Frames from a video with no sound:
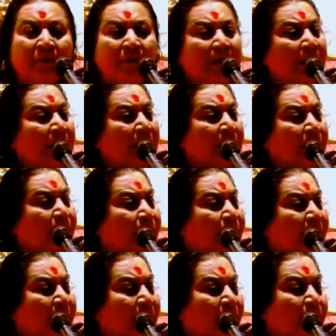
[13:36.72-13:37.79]
One
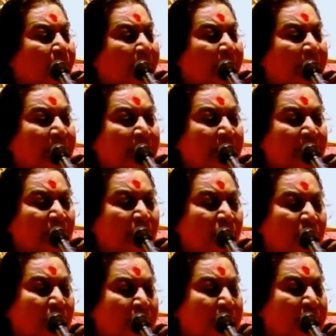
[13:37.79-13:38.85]
friend of mine I
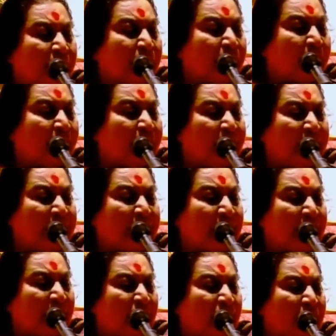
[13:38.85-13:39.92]
knew, she was from very
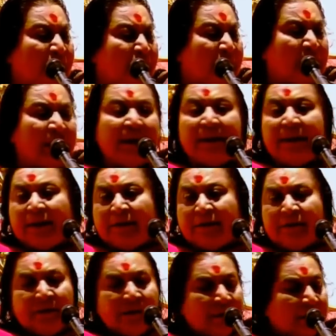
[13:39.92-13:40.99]
childhood, she was like
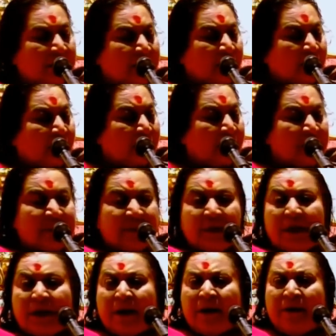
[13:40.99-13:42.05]
that. Always
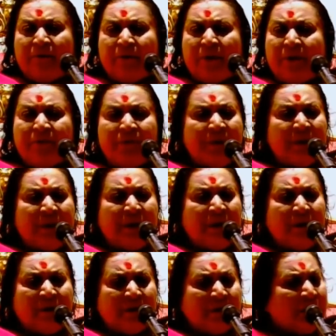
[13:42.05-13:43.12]
crying for
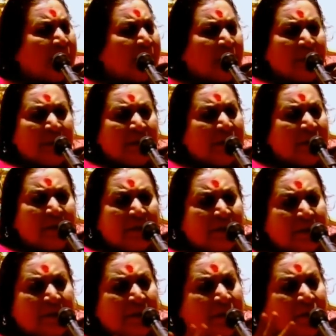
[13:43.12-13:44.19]
everything.
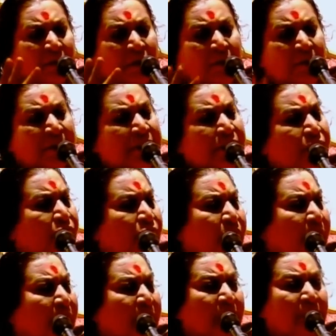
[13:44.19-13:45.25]
Always she used to
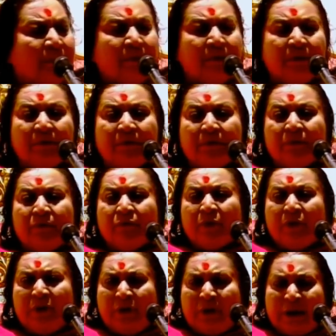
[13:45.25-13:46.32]
cry.
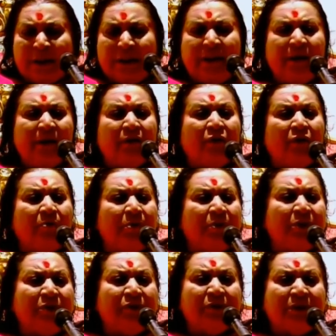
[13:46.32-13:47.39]
For nothing at all,
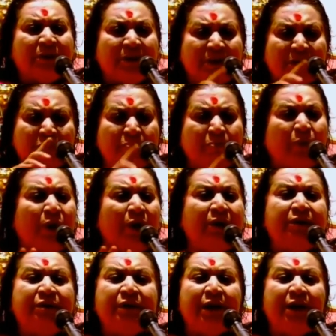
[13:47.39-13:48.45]
because she was such a
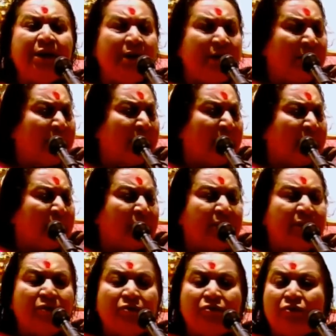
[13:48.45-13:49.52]
spoiled child
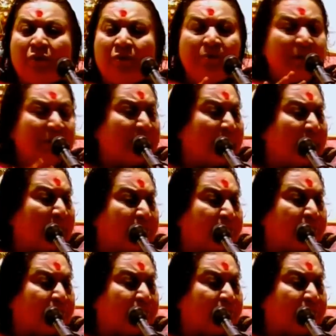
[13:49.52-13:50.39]
that she used to always cry.